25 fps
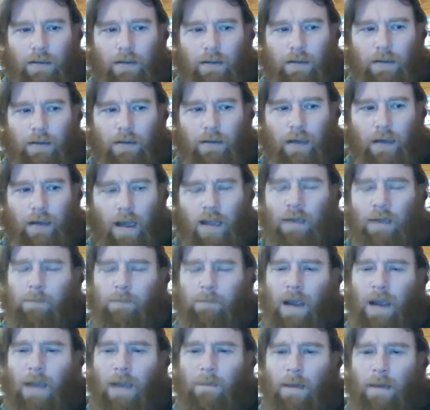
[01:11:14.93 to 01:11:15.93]
I think
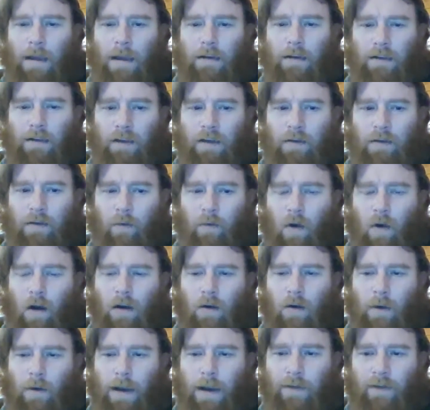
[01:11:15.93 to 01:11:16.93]
Batman could walk
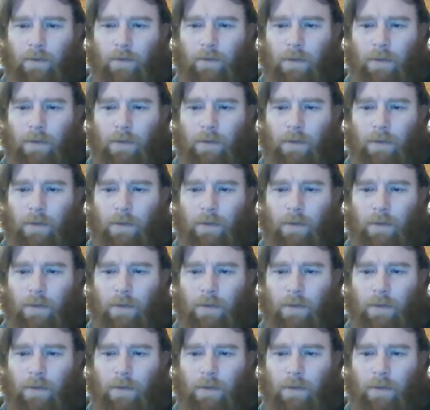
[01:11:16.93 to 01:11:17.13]
away from it.